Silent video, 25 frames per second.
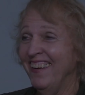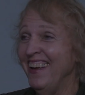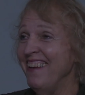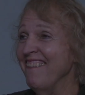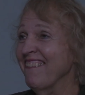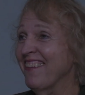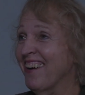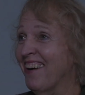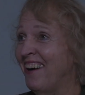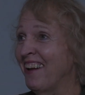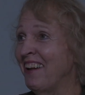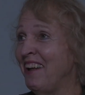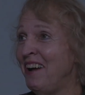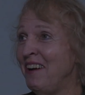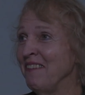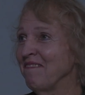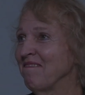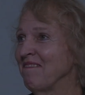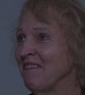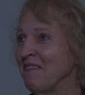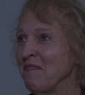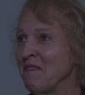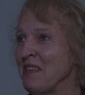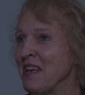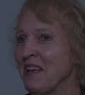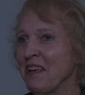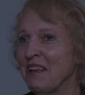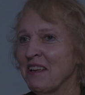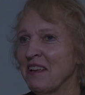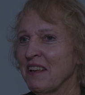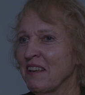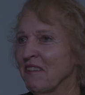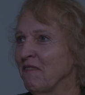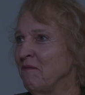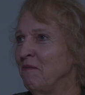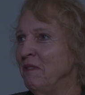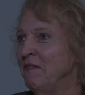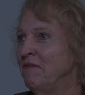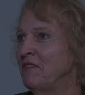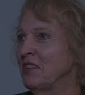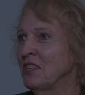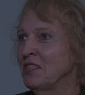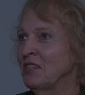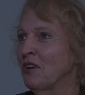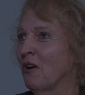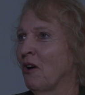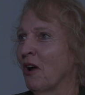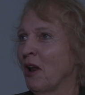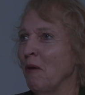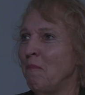we've got to we've
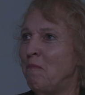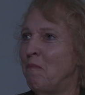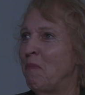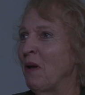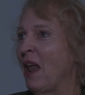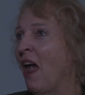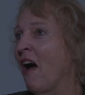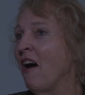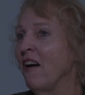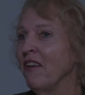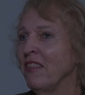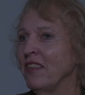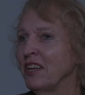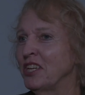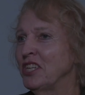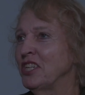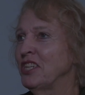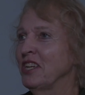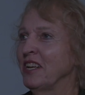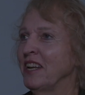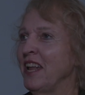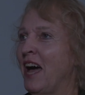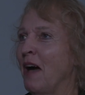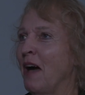just got to blow the shit